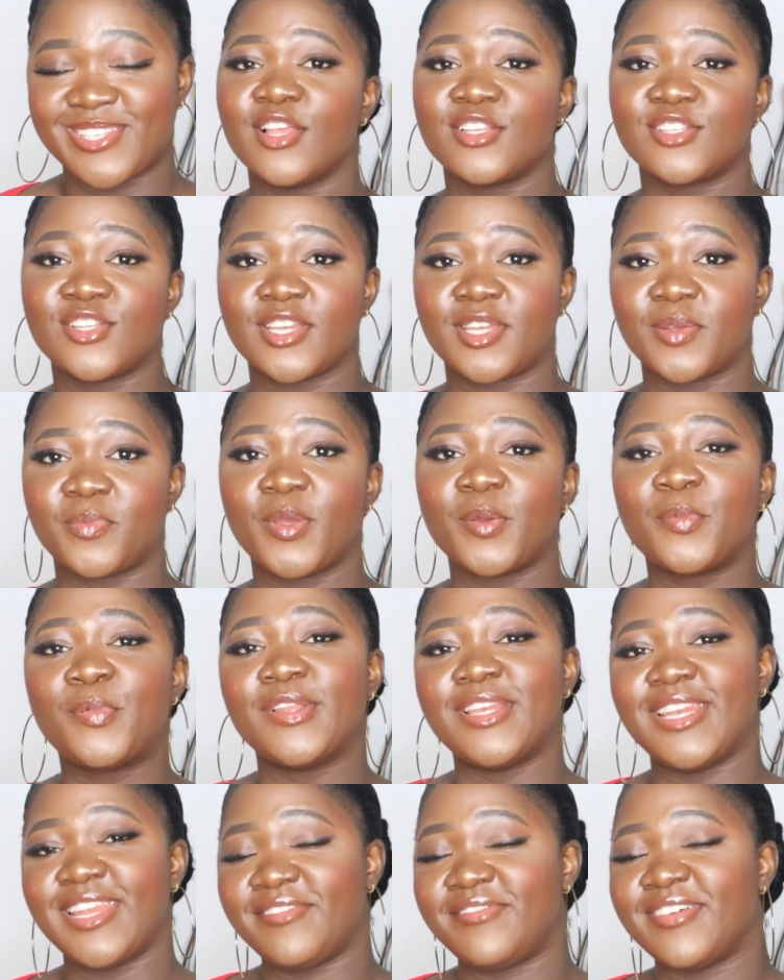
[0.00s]
So the
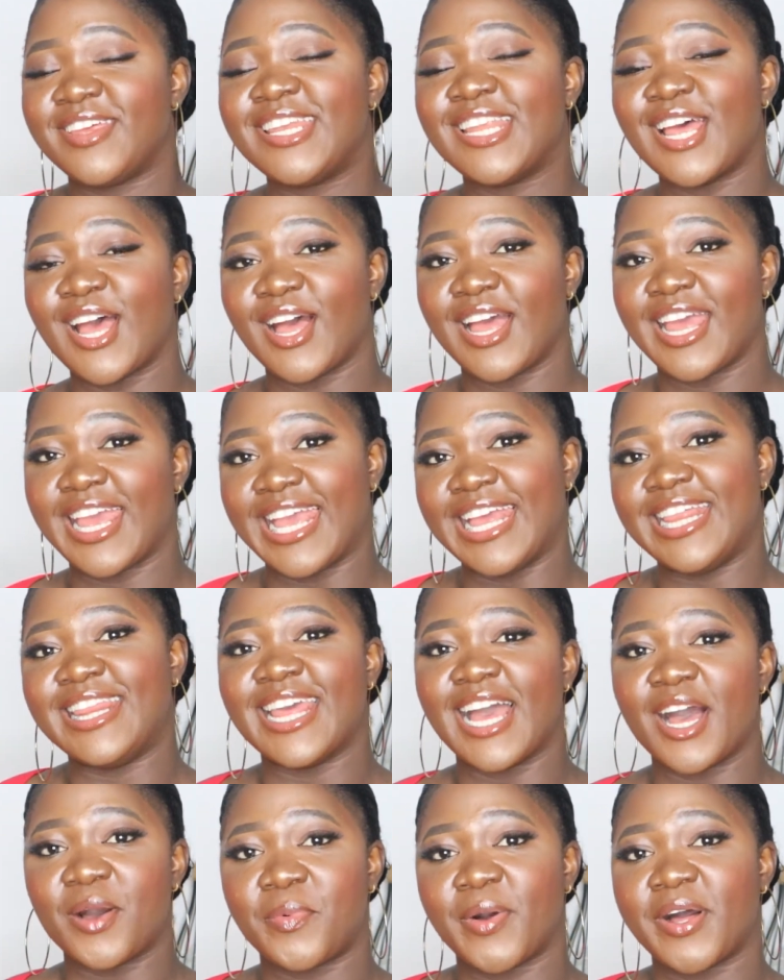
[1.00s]
people living in
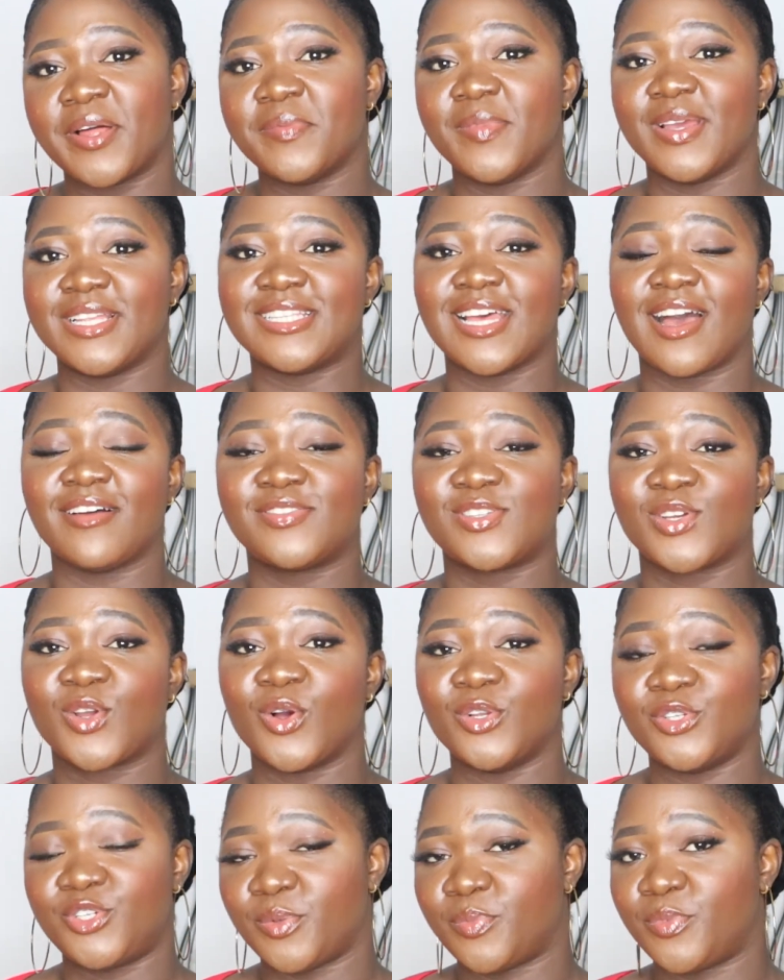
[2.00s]
the apartment have to
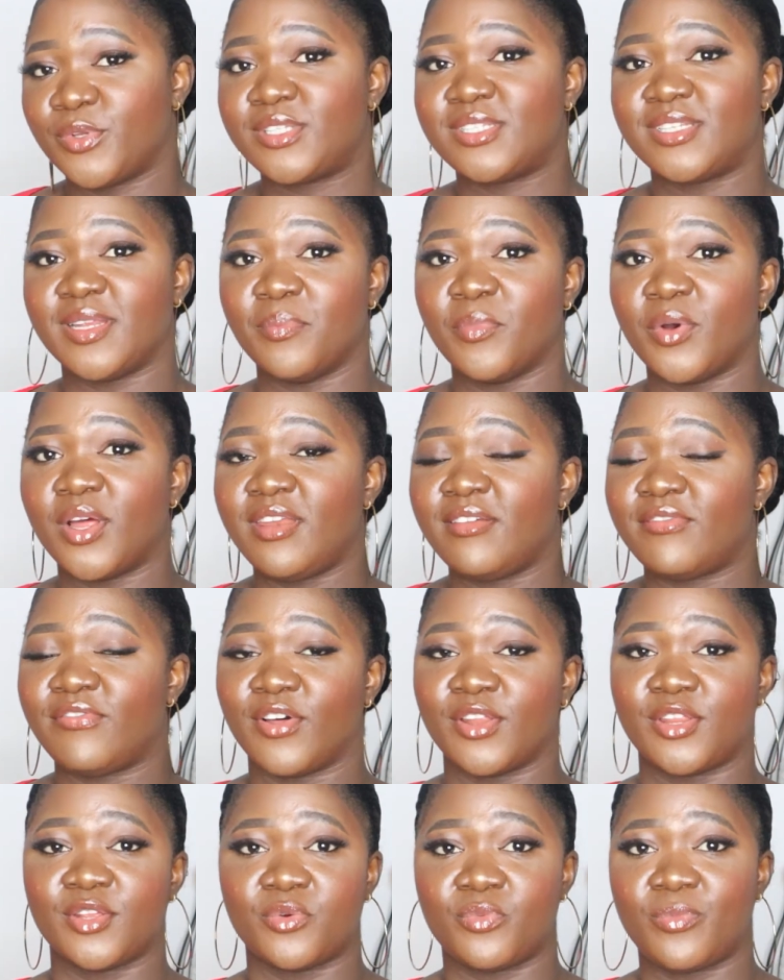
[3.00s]
contribute the money
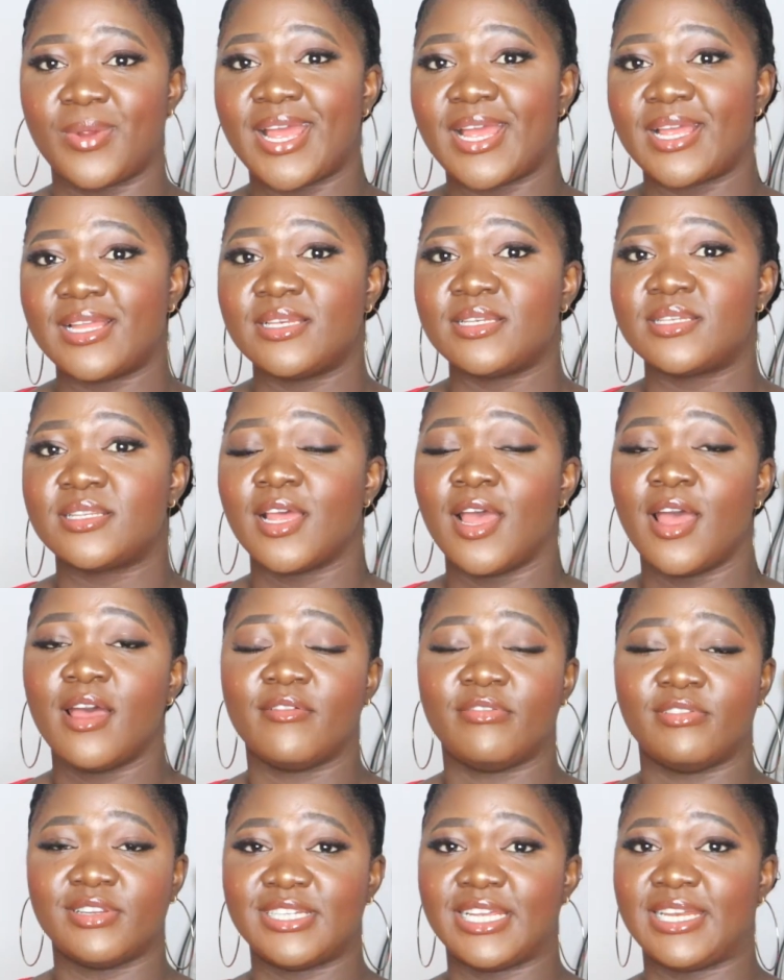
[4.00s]
for the rent,
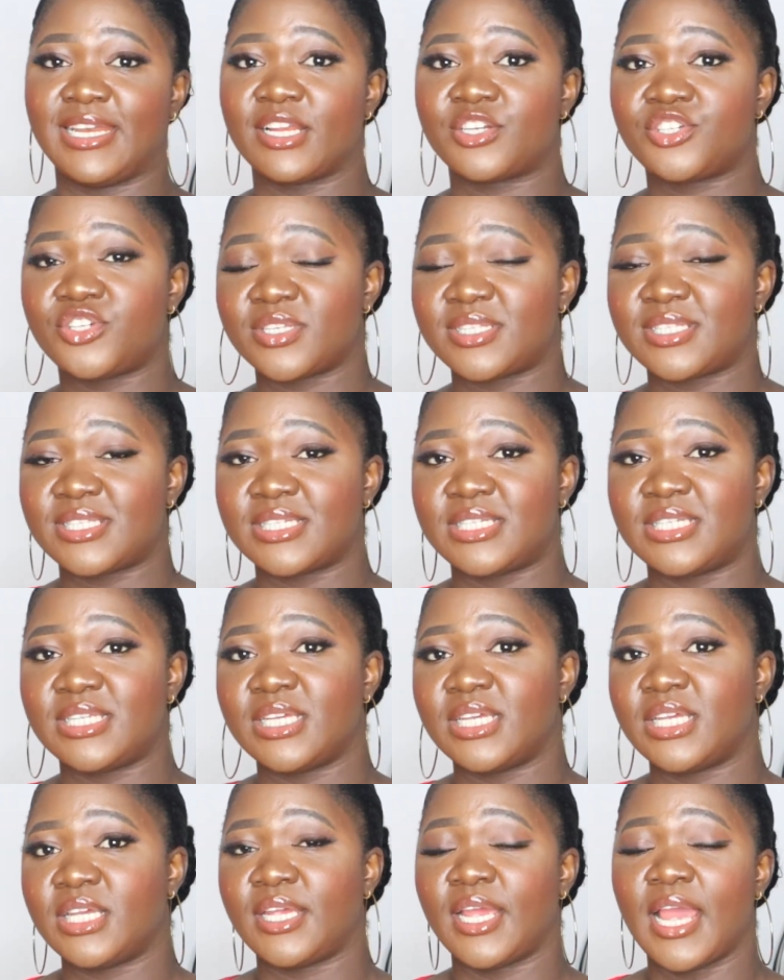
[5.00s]
for the
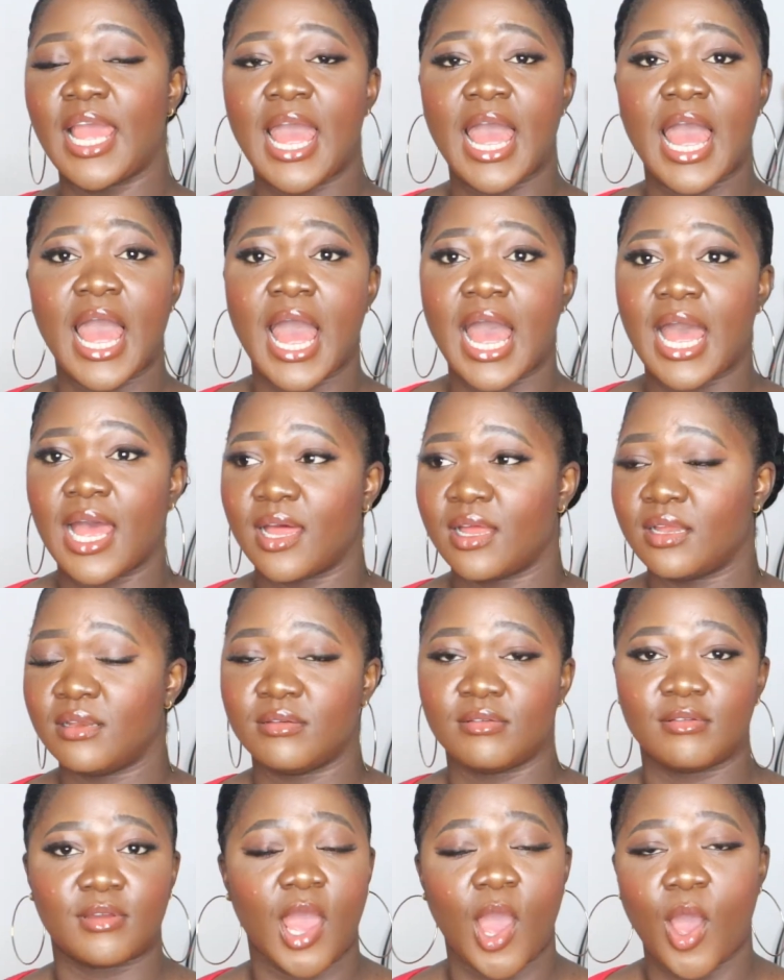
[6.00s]
electricity,
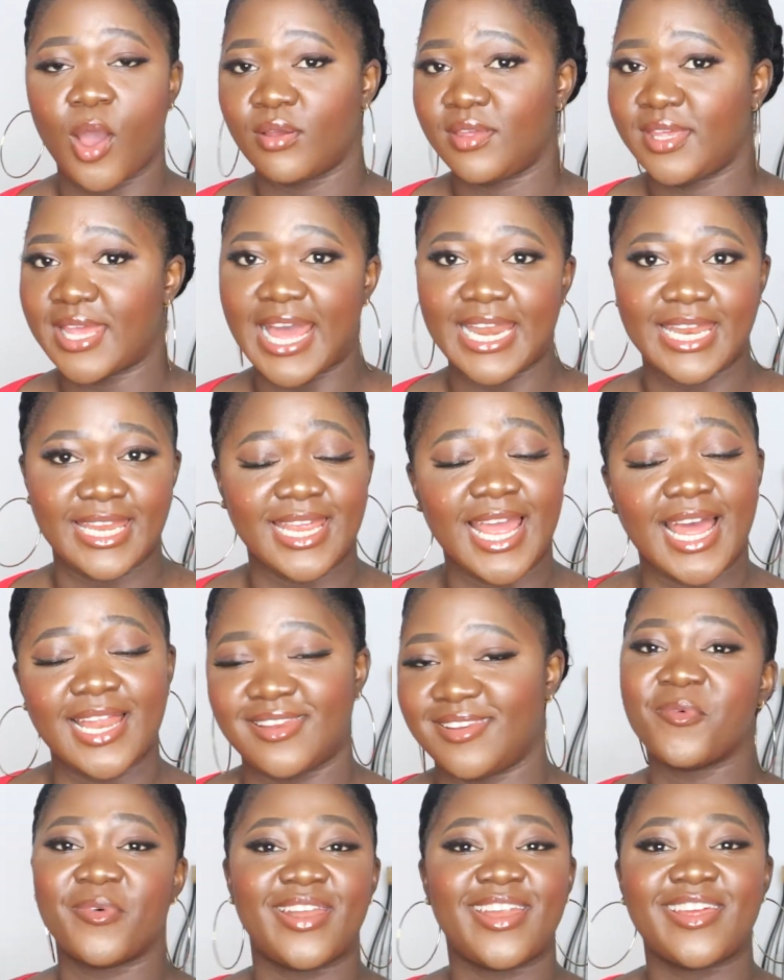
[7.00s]
and yada
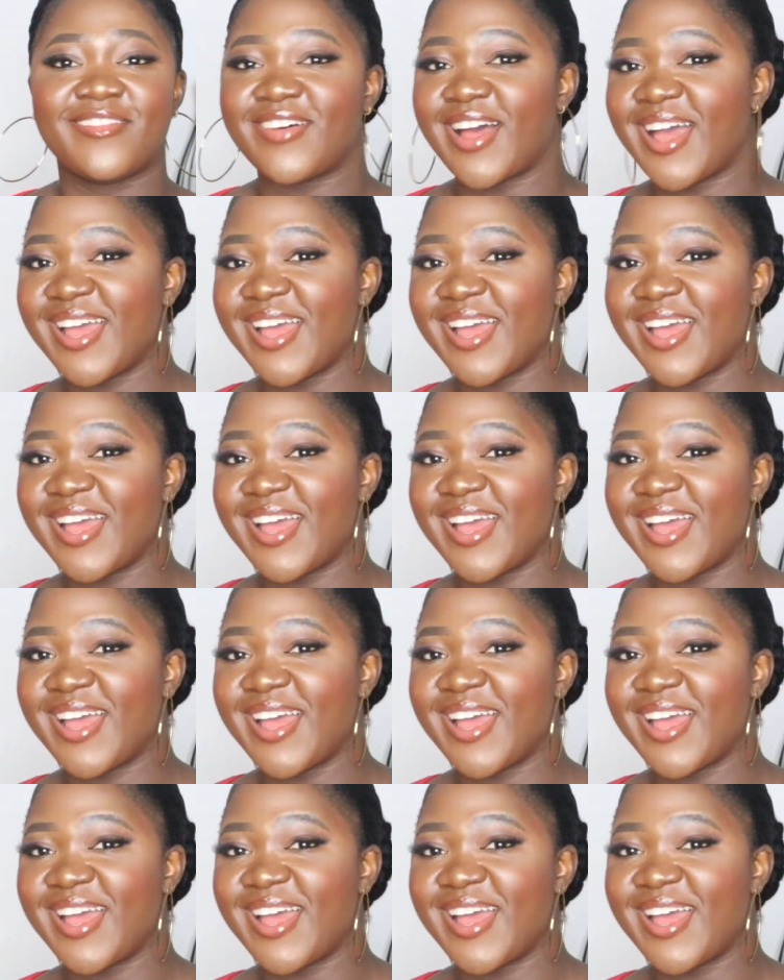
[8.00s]
yada, whatever